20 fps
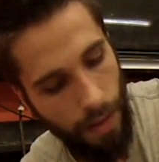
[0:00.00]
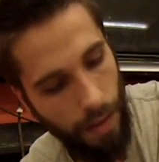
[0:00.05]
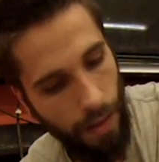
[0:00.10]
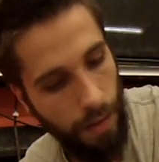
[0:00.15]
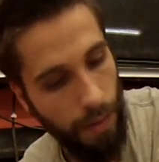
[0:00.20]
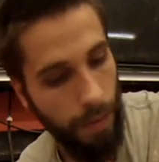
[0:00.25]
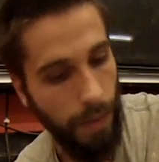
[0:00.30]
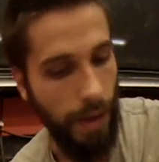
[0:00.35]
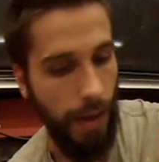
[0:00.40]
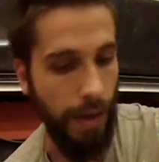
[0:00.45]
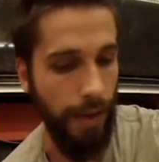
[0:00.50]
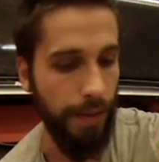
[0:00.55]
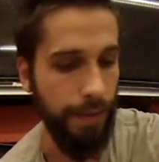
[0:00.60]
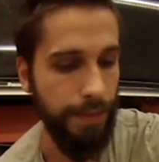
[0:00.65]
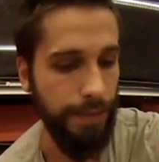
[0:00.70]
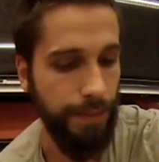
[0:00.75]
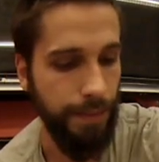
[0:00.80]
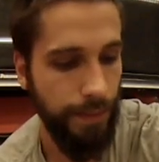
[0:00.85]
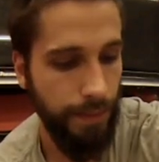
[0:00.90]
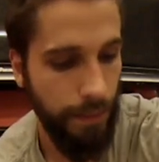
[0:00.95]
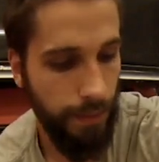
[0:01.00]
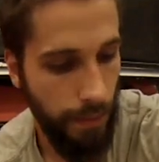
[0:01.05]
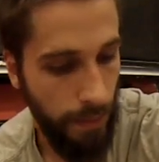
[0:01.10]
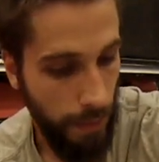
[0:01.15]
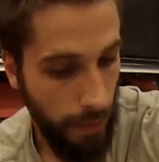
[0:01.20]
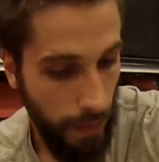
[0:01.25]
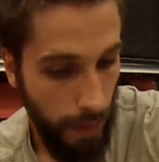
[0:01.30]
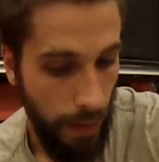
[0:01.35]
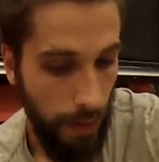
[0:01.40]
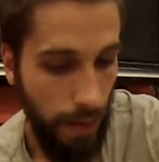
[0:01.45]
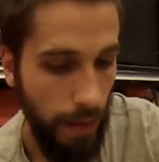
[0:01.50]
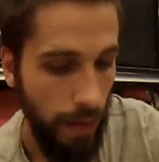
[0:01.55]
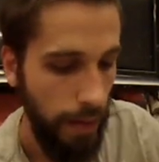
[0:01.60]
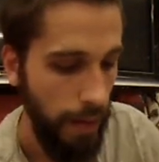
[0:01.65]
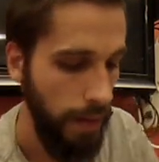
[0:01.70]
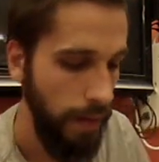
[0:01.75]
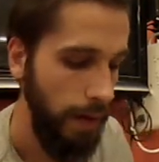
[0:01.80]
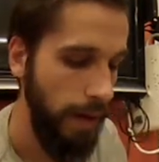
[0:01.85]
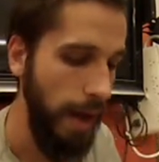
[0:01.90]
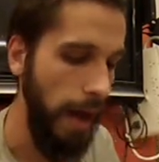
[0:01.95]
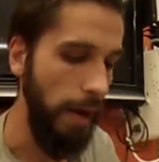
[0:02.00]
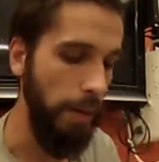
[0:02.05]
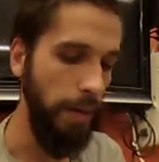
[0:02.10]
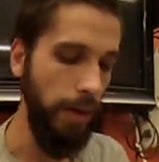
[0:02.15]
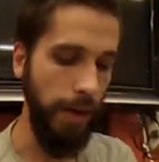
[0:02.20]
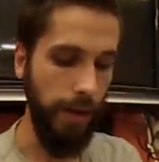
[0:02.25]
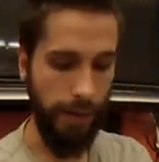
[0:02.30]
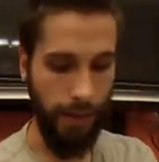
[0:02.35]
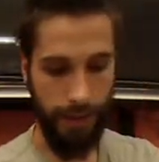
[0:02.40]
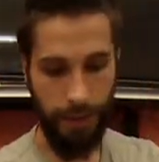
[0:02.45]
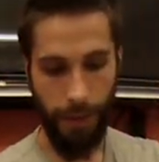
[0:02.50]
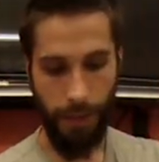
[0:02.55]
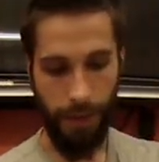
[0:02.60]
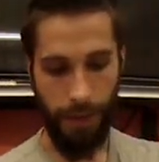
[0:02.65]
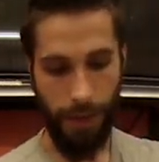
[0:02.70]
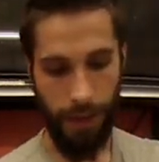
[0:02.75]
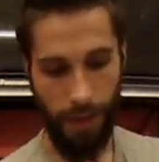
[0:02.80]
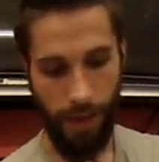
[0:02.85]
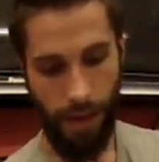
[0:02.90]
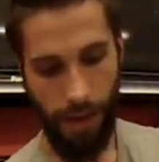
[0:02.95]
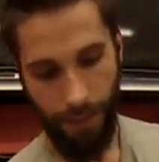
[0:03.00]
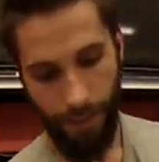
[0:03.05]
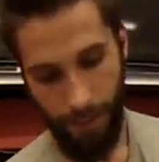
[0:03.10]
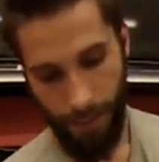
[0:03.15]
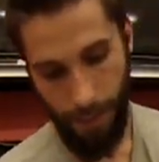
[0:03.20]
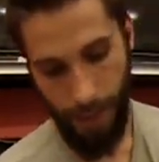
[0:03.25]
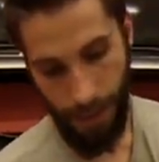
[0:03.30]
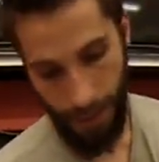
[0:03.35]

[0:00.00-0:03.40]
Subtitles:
Okay. Now I'll get this one cut off and